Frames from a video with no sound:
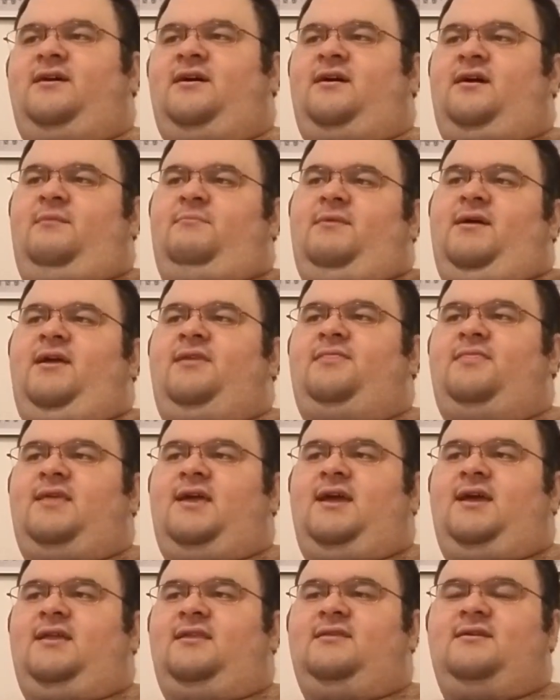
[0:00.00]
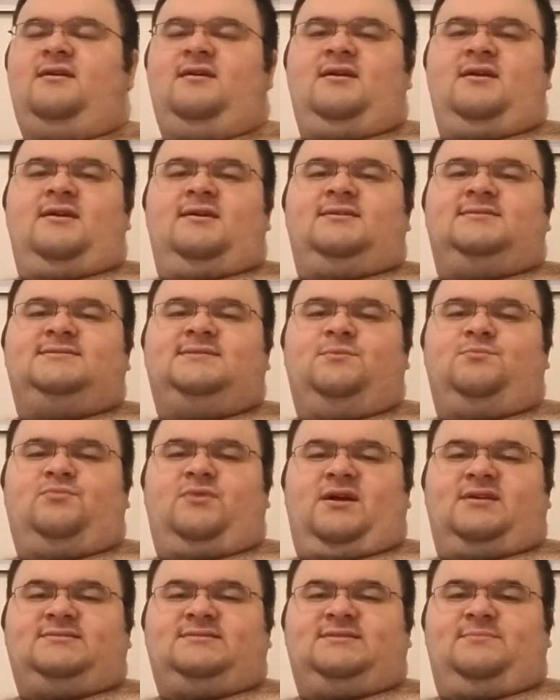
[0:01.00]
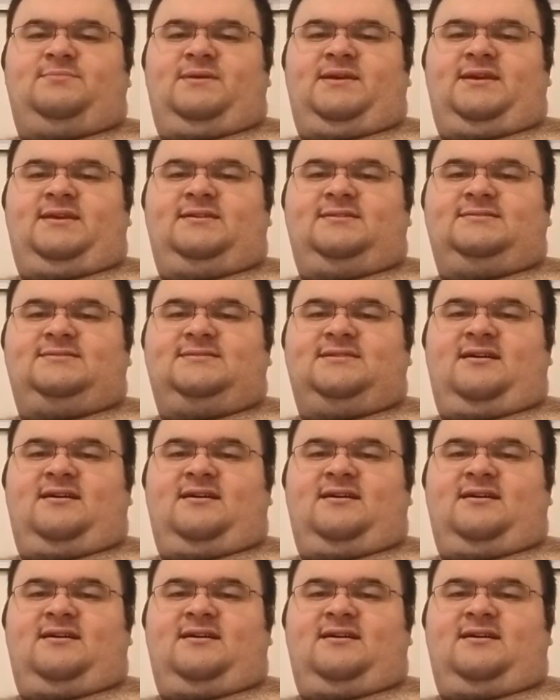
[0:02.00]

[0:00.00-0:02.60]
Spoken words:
And then some recipes.